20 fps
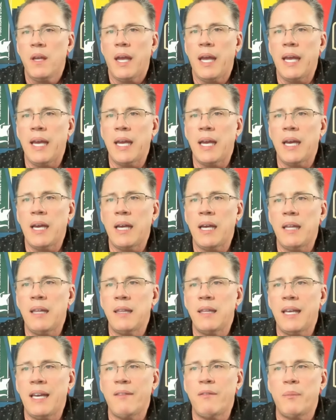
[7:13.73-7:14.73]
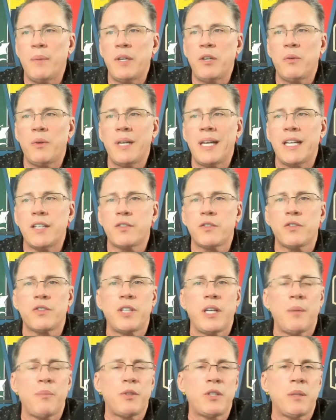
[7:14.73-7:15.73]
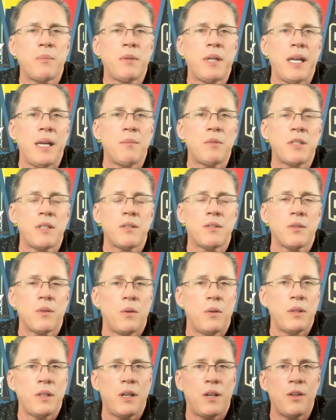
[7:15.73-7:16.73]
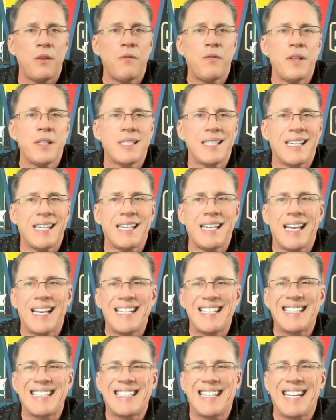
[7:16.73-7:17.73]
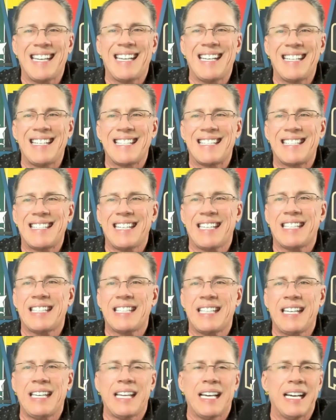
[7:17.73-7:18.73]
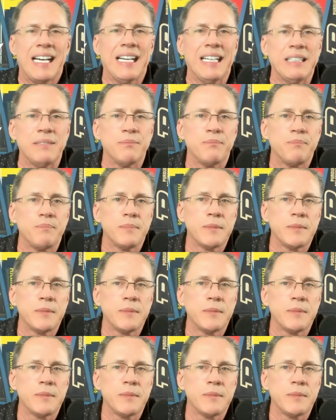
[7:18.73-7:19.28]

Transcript: And they haven't been to a national championship game since their only other visit in 1969.